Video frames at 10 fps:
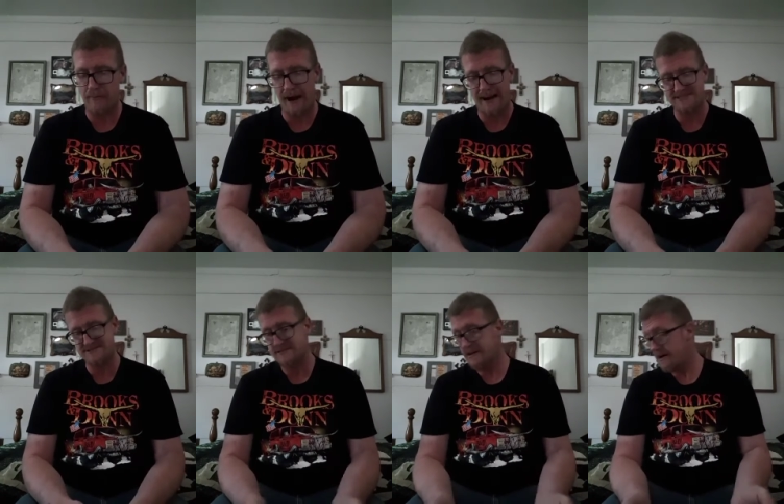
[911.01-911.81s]

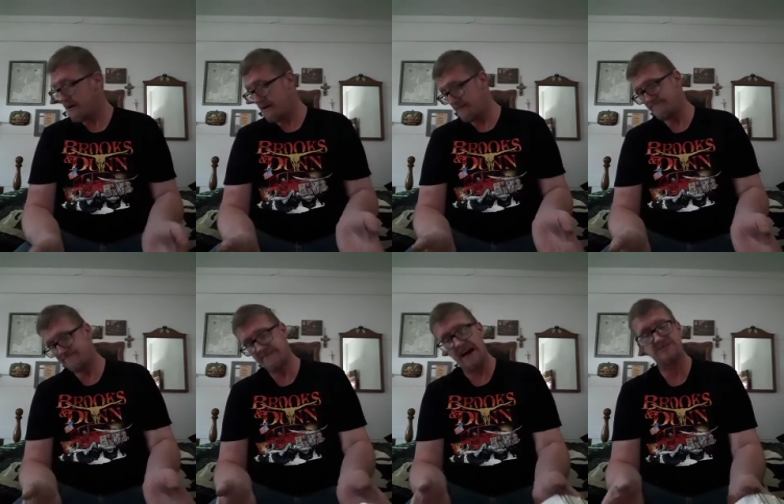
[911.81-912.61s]
past.
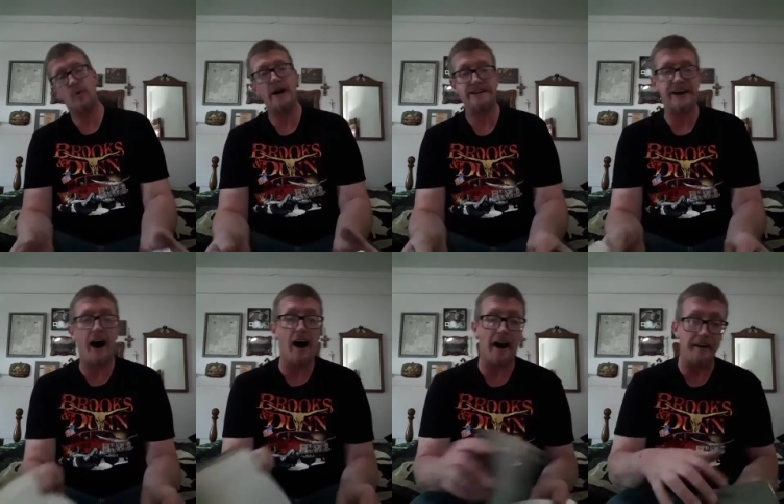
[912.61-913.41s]
That's why
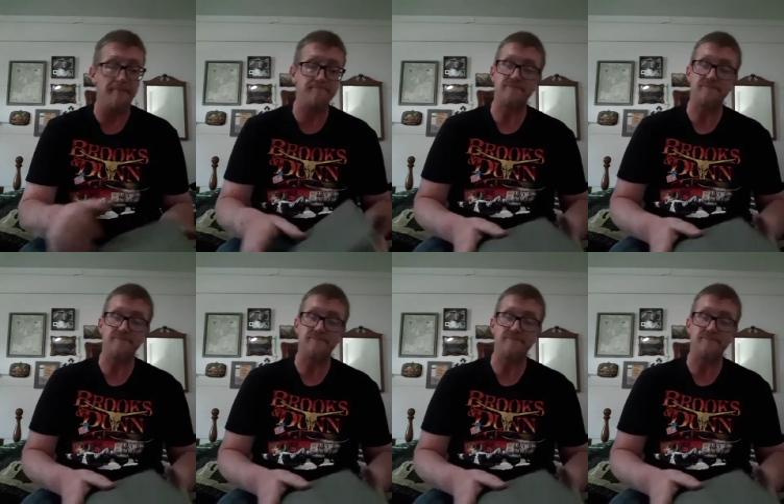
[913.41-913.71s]
God